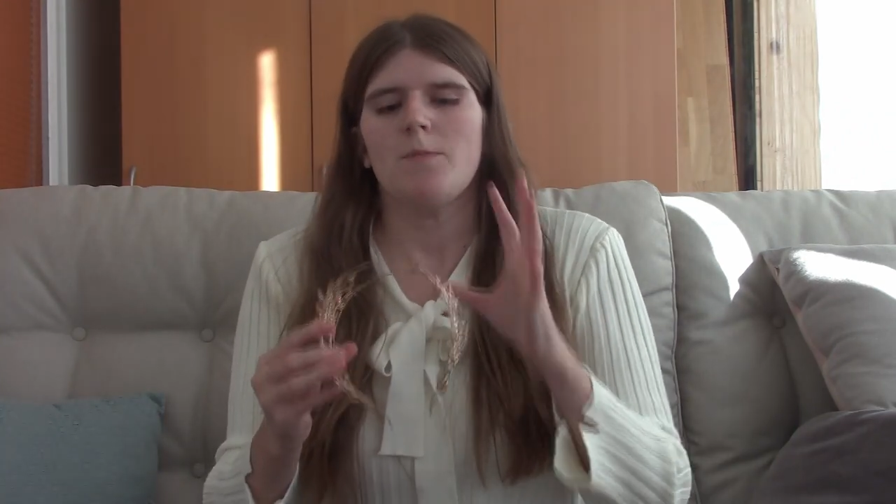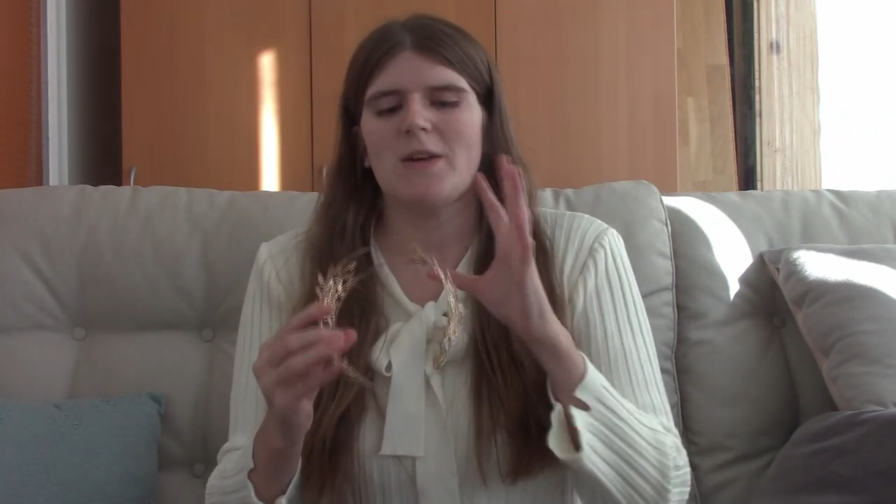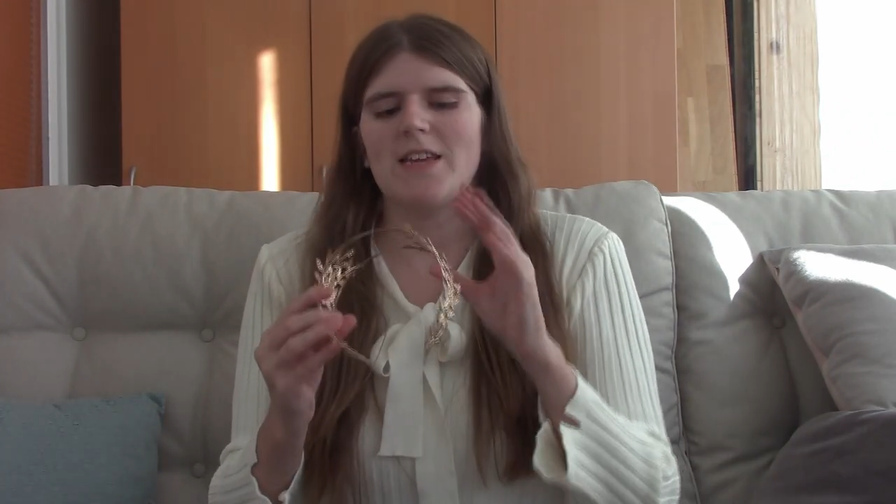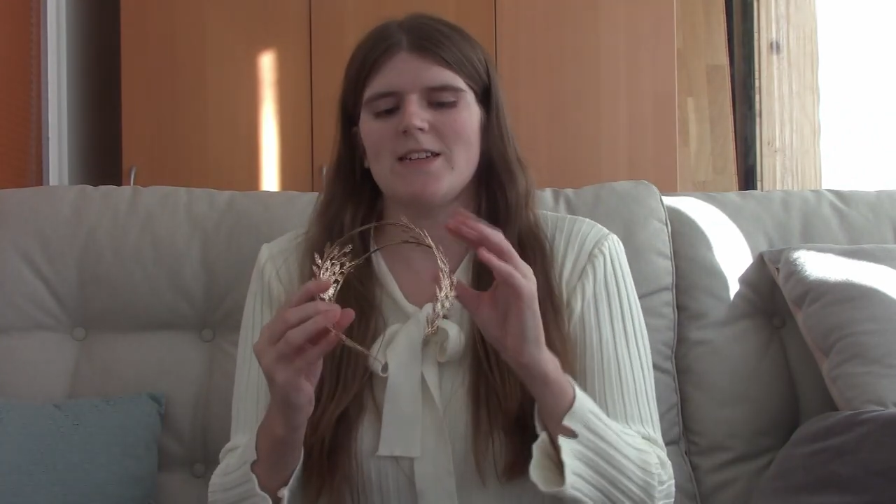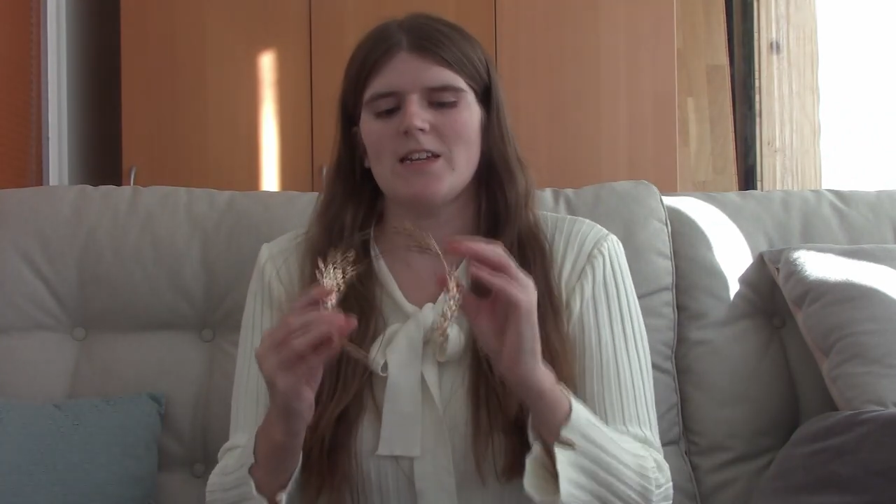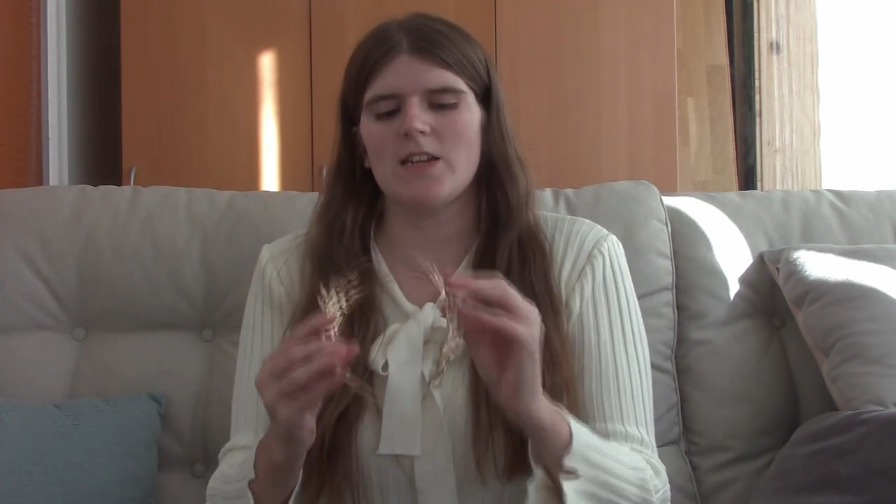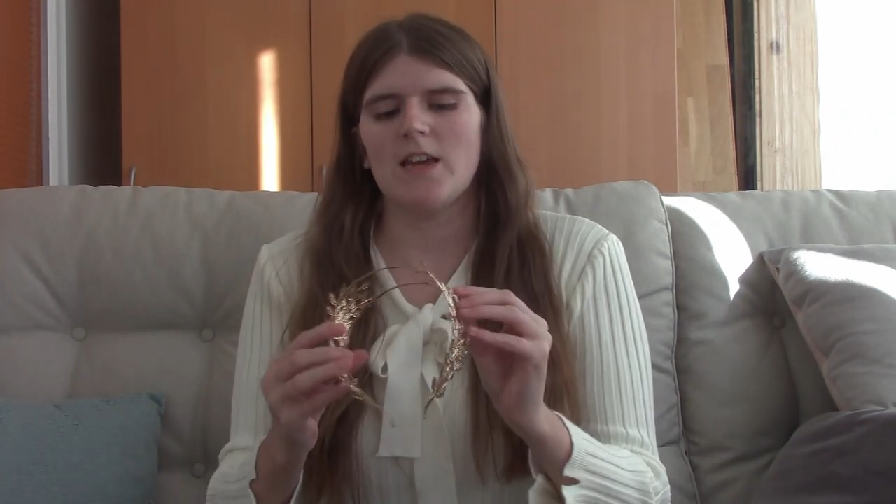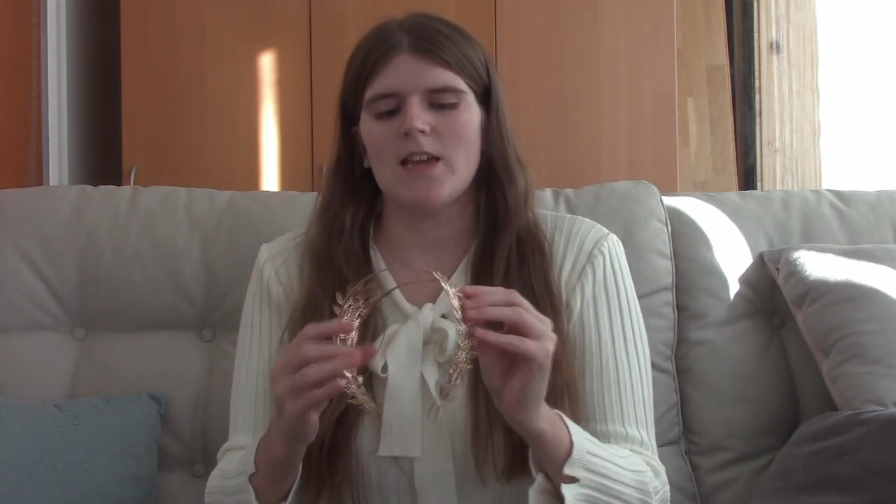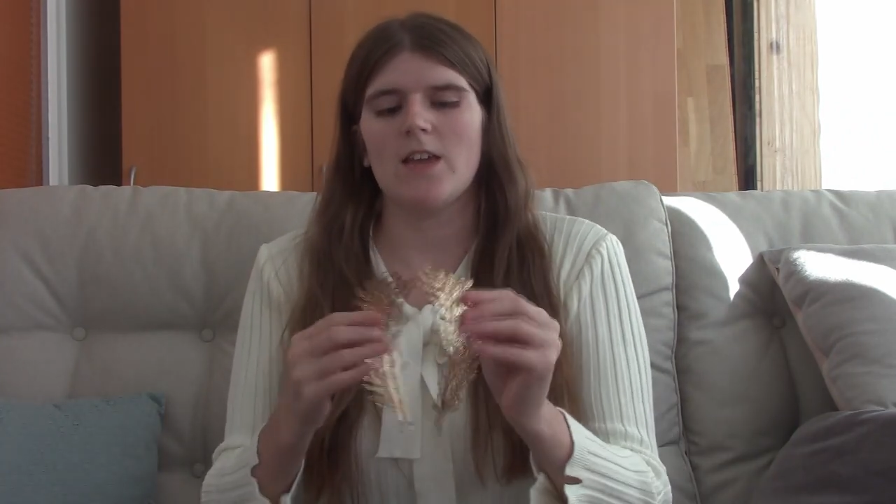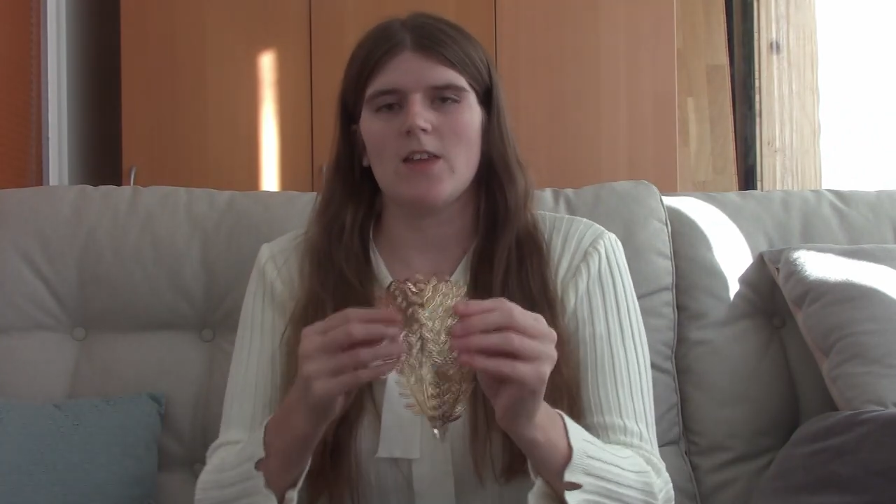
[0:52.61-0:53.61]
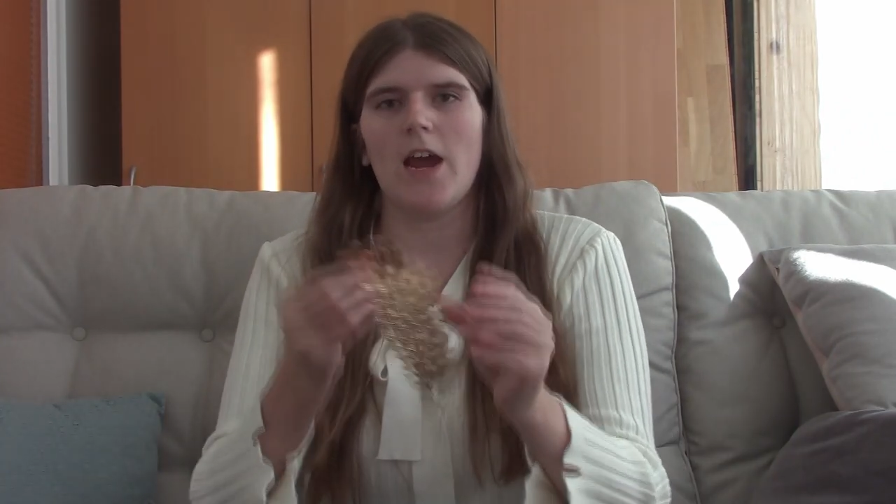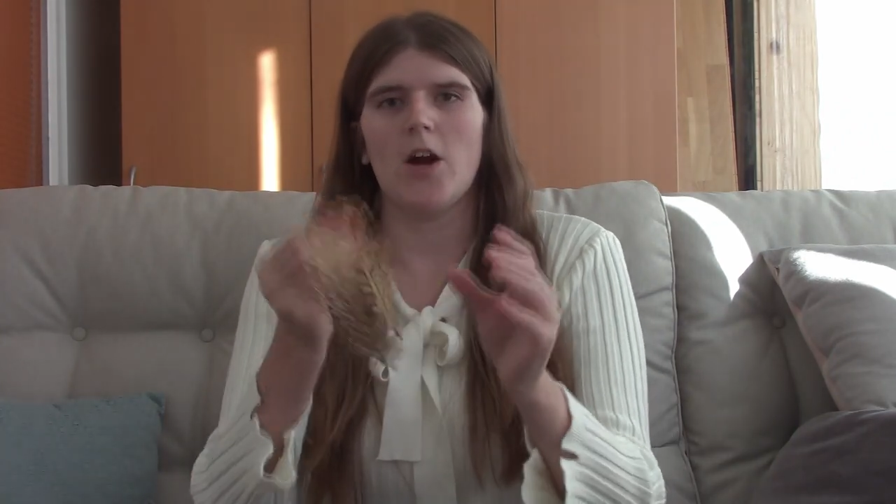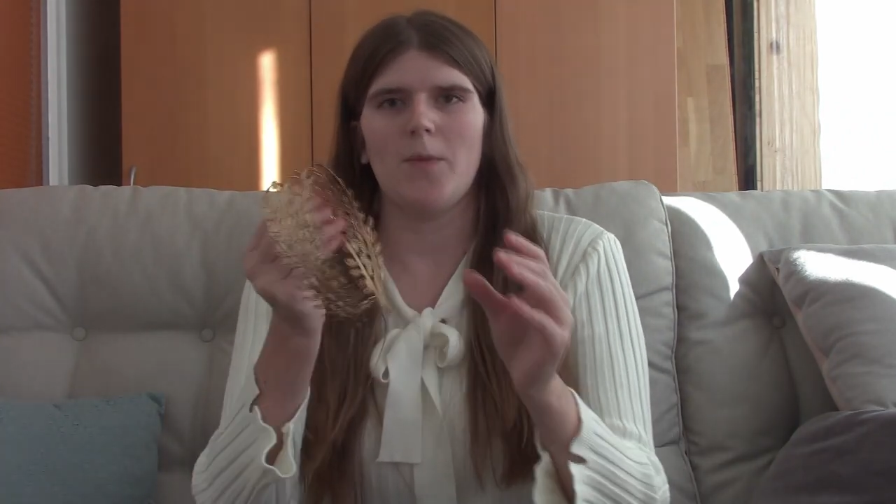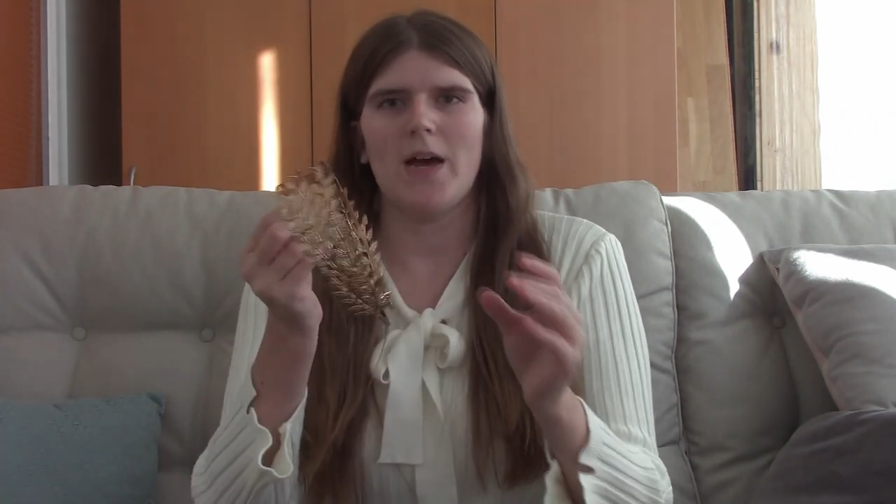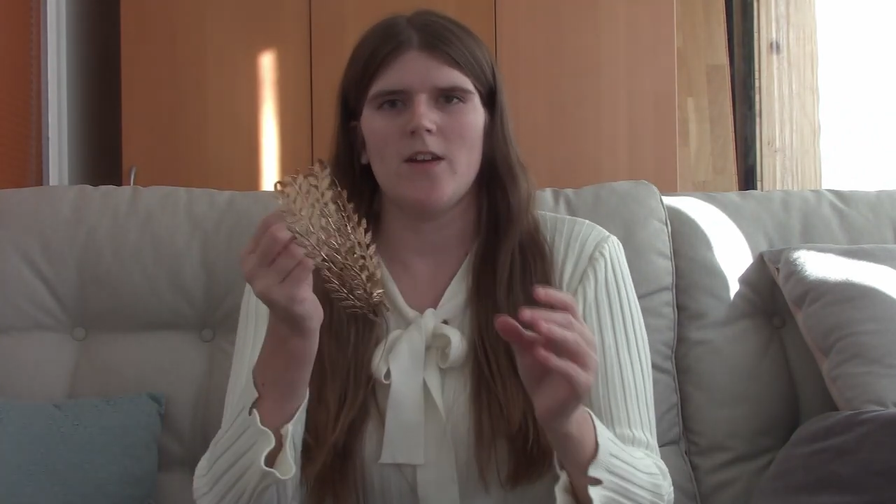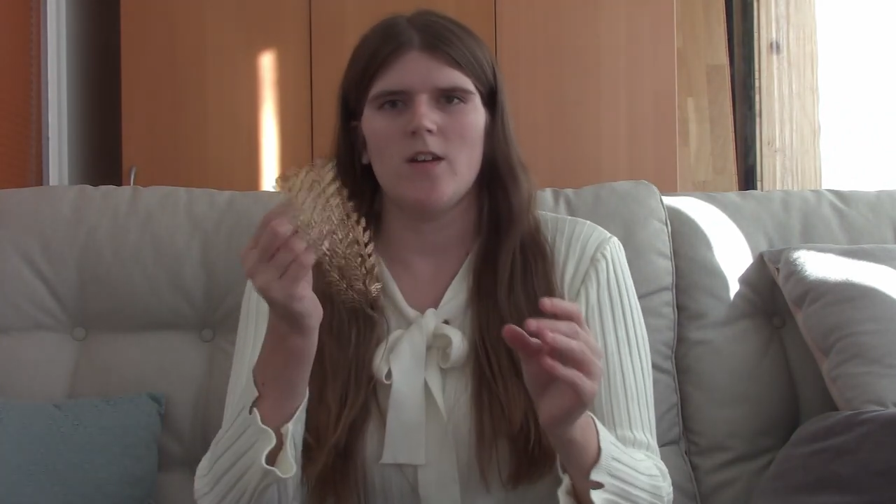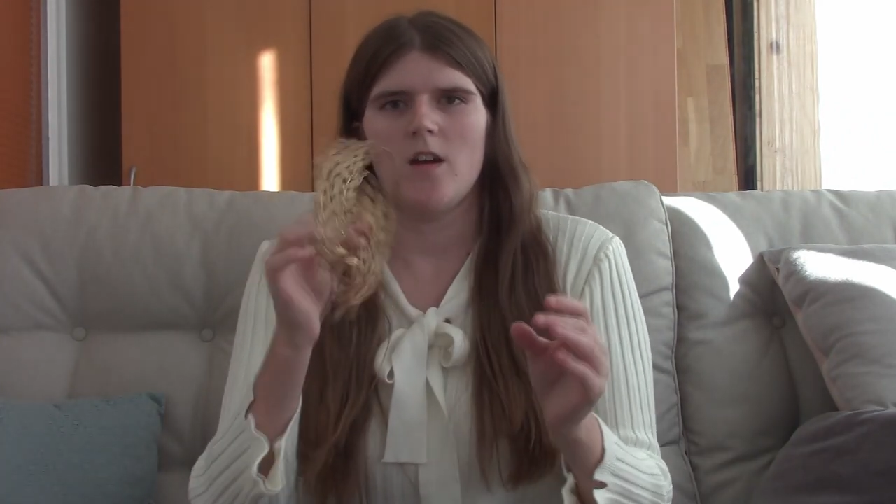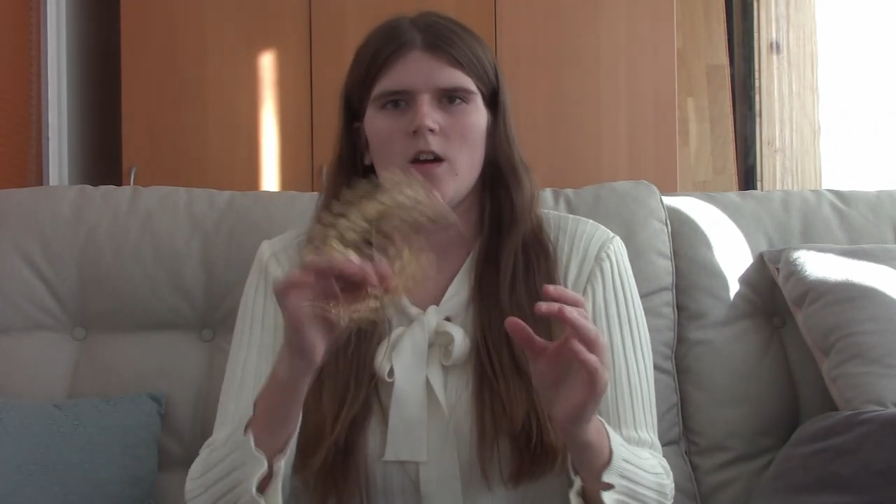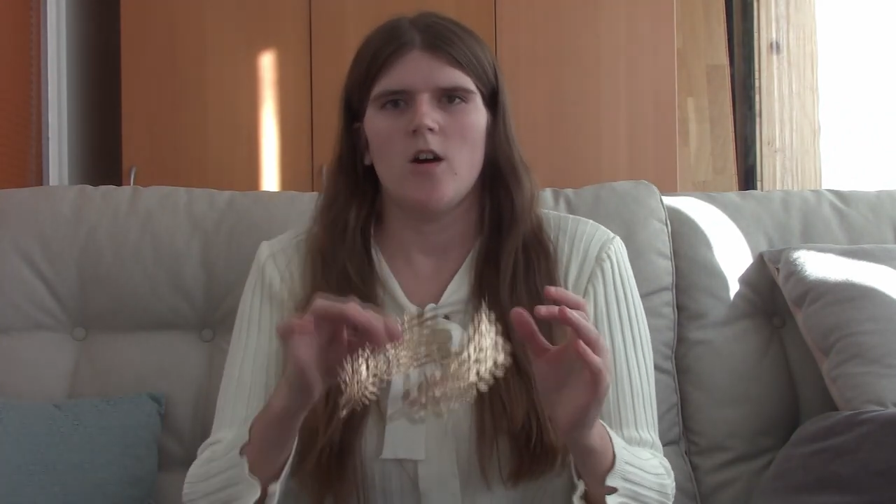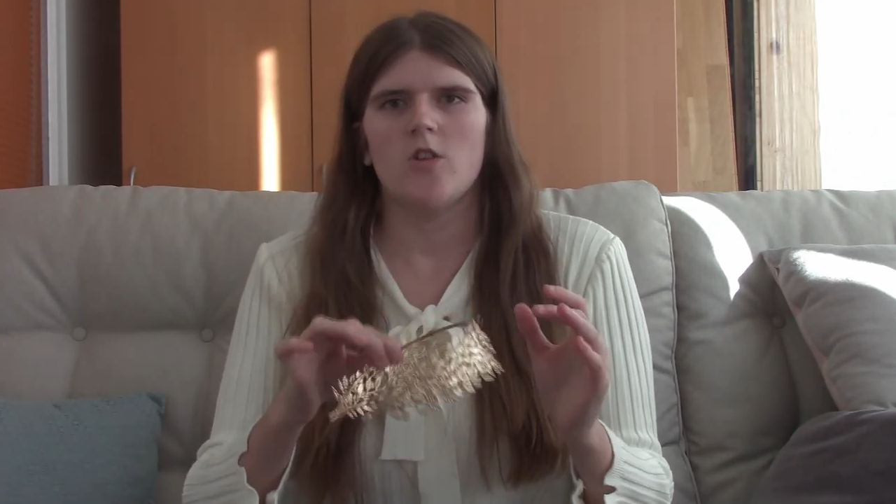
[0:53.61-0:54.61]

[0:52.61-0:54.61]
but I did get the hairband